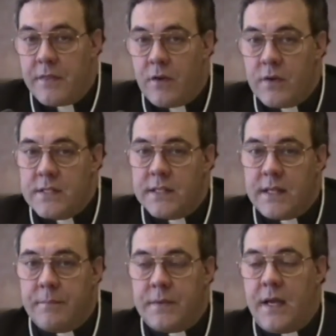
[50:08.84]
there is a
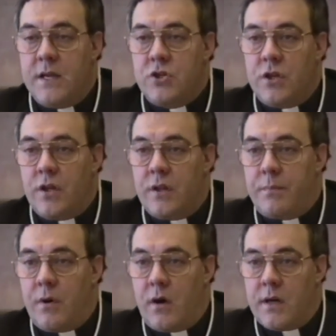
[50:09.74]
temptation on the
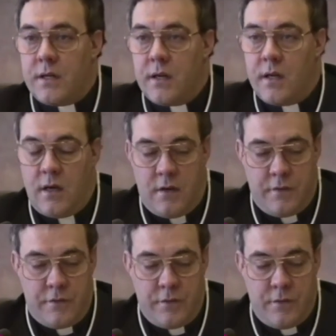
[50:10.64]
part
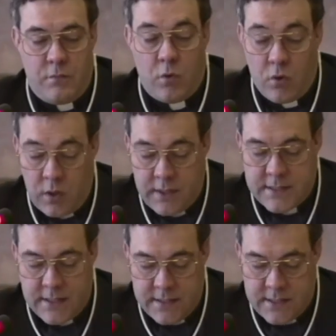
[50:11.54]
of morally
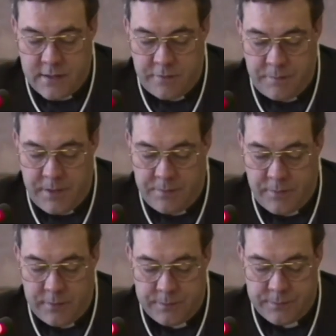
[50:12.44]
sensitive
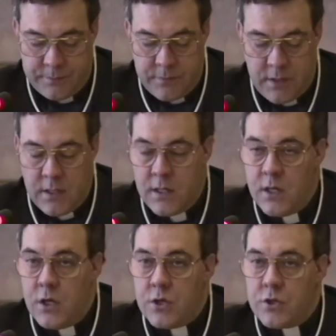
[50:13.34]
people
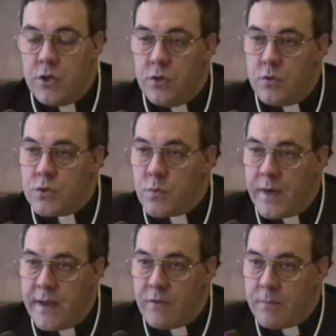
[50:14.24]
to use
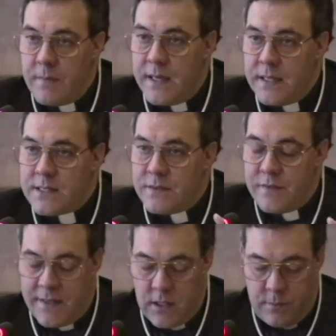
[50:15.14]
whatever means
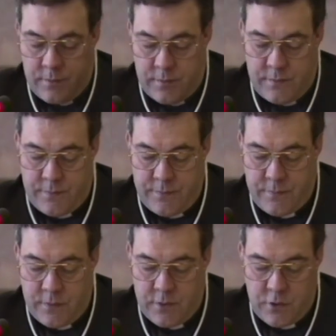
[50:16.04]
available
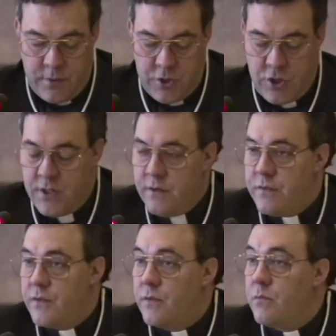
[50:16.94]
to
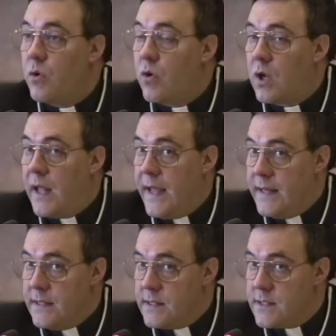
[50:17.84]
achieve moral
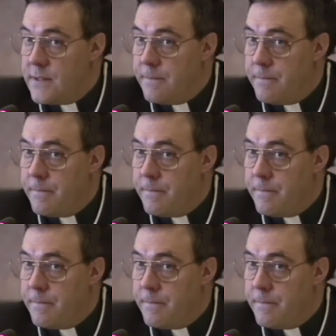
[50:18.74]
ends.